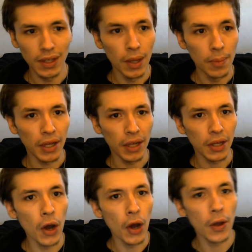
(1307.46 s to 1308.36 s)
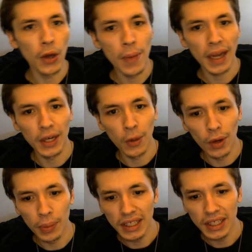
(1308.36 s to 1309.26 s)
But going back into One
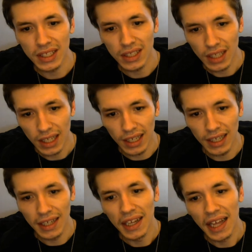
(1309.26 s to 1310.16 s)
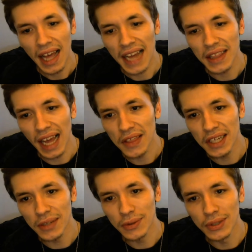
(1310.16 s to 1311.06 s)
Piece, I think it
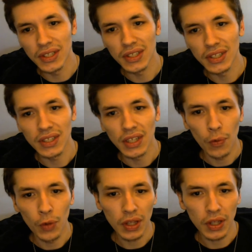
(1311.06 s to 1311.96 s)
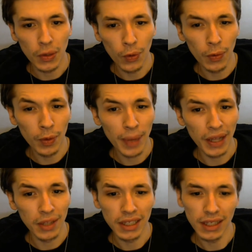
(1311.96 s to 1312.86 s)
was with
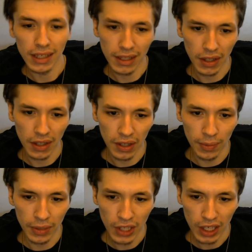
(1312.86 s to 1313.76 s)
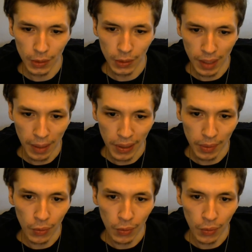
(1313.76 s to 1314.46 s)
Bellamy. Let's talk a little bit about Bellamy.